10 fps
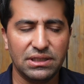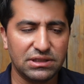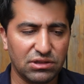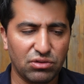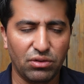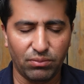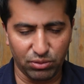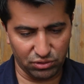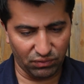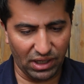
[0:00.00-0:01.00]
easy to
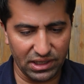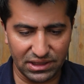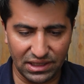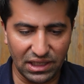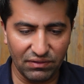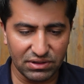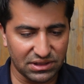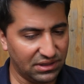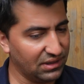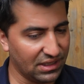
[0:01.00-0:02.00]
put wire and
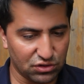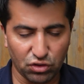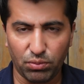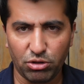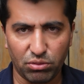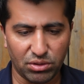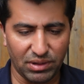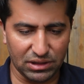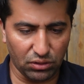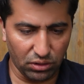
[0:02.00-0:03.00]
everything. There is no
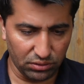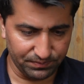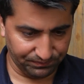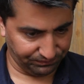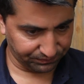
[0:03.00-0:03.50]
problem at all.